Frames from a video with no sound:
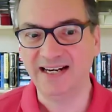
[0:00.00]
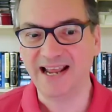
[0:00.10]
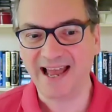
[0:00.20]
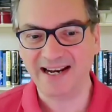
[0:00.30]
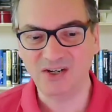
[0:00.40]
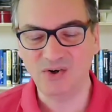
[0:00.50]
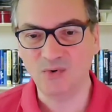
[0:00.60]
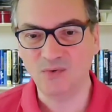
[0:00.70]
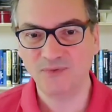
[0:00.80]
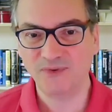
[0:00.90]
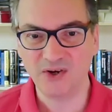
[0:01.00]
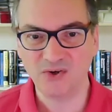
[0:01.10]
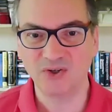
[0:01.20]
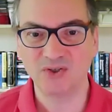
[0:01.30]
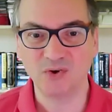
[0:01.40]
annual
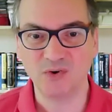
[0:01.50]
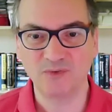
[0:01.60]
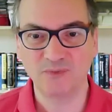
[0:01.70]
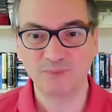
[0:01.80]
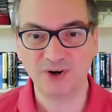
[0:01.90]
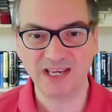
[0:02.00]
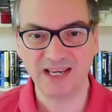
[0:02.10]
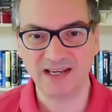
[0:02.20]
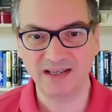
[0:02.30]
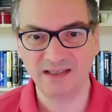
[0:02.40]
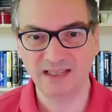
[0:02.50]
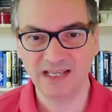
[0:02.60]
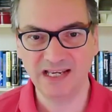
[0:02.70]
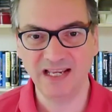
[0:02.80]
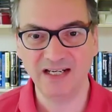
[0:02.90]
focus of bringing
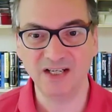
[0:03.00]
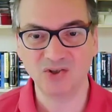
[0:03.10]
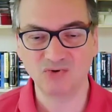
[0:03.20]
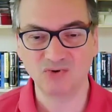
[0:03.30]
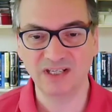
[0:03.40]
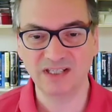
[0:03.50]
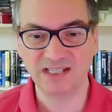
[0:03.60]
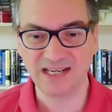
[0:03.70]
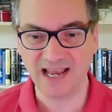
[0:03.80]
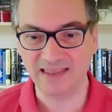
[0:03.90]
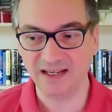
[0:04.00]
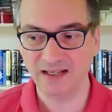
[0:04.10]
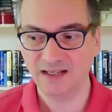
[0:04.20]
the industry together.